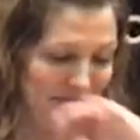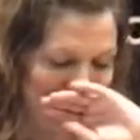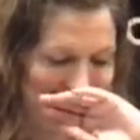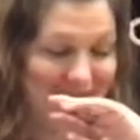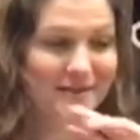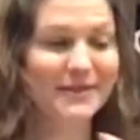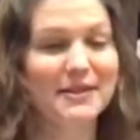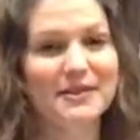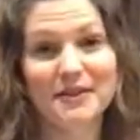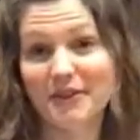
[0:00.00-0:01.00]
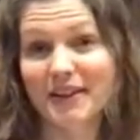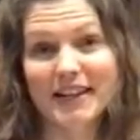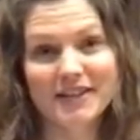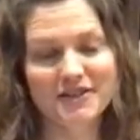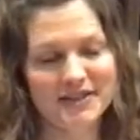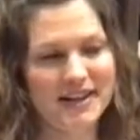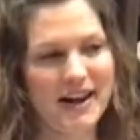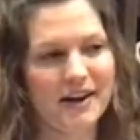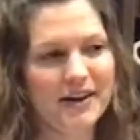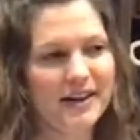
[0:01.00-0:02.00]
Excuse me. So it's a really interesting
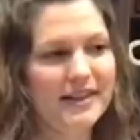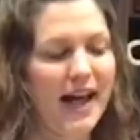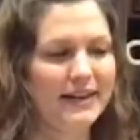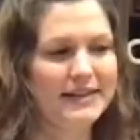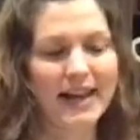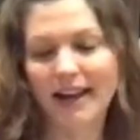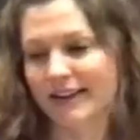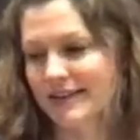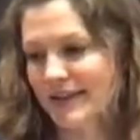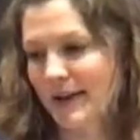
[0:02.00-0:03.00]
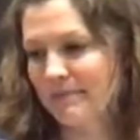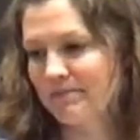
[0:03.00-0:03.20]
area in that sense.